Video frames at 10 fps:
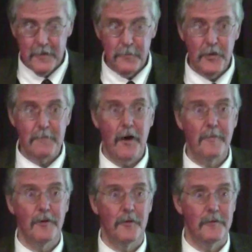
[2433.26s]

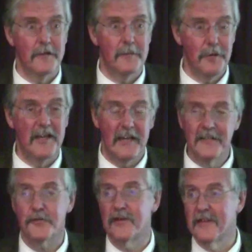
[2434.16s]
computing
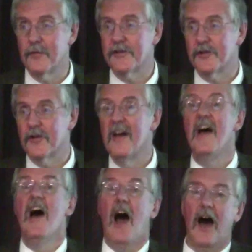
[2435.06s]
industry literature
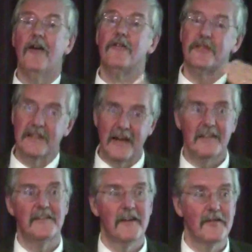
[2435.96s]
of the
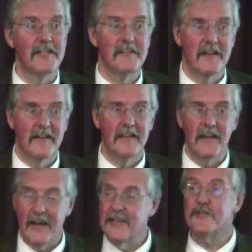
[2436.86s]
1970s and
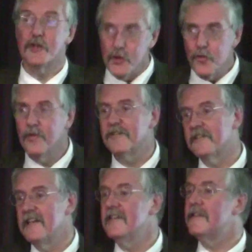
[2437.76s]
1980s, you will
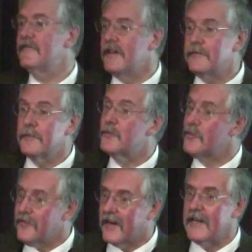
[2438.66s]
see that the fiefdoms
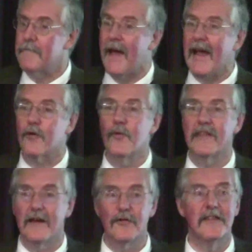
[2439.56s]
were fighting back
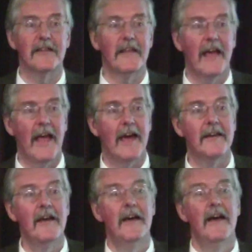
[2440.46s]
with everything they
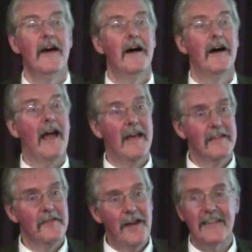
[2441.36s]
had.
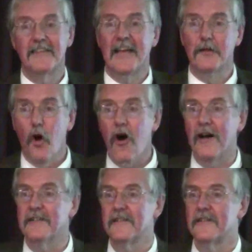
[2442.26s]
And the fact that they
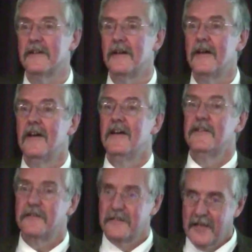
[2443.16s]
lost
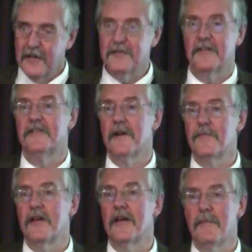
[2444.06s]
tells us
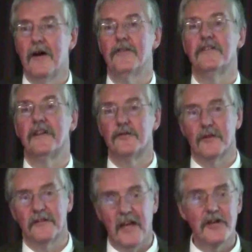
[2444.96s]
something about the
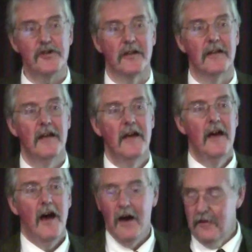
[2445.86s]
centralization
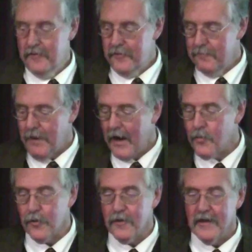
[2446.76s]
of
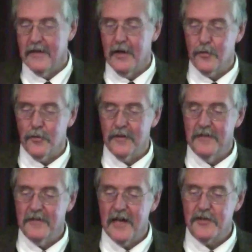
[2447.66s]
power in our
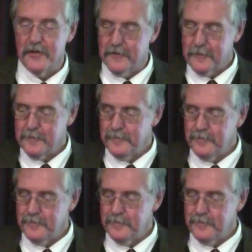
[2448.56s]
organizations.